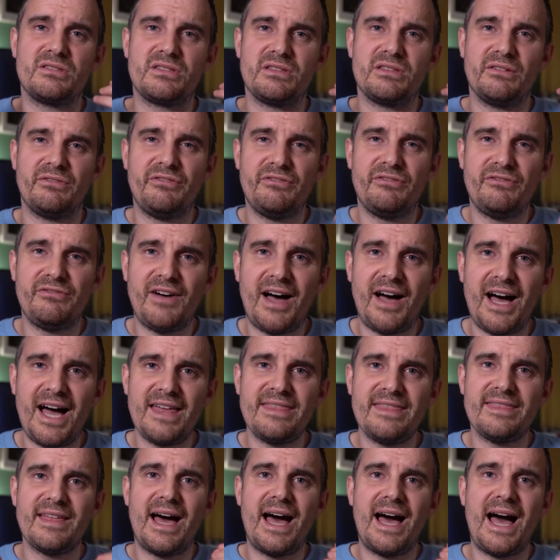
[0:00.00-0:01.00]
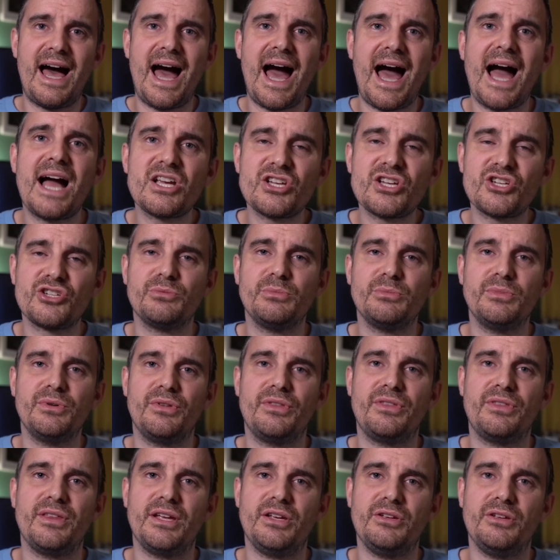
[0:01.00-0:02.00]
define that actionable
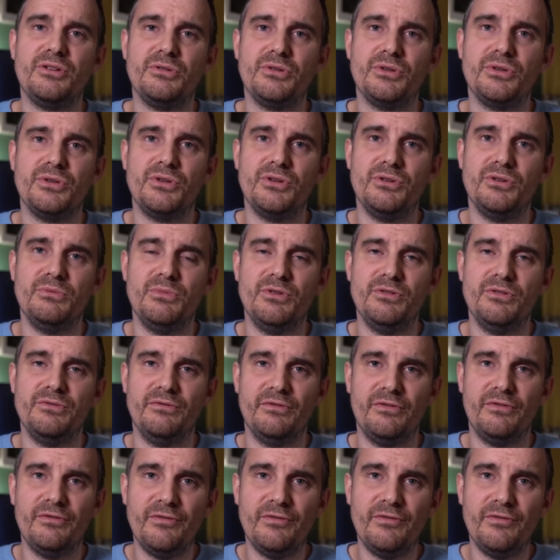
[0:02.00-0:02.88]
thing you can do moving